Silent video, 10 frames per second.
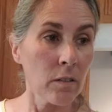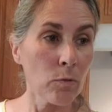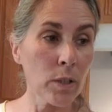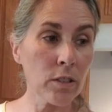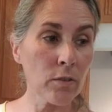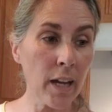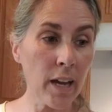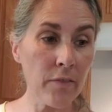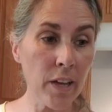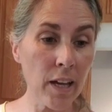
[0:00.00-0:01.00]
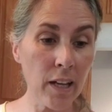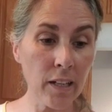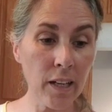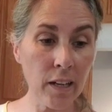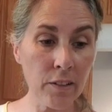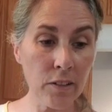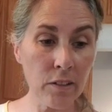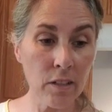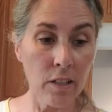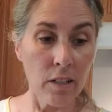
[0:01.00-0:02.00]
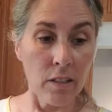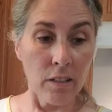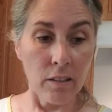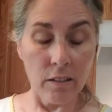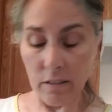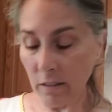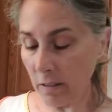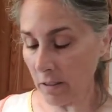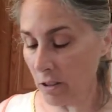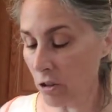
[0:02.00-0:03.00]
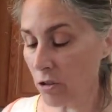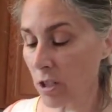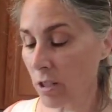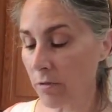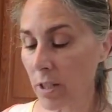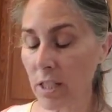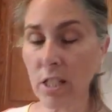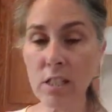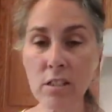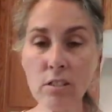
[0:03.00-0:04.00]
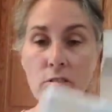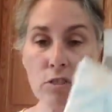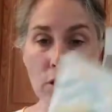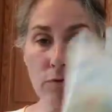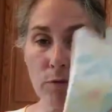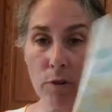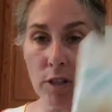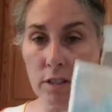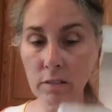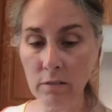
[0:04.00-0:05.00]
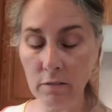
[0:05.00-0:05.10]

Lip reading: what do I have that headed as? Searching, it's searching for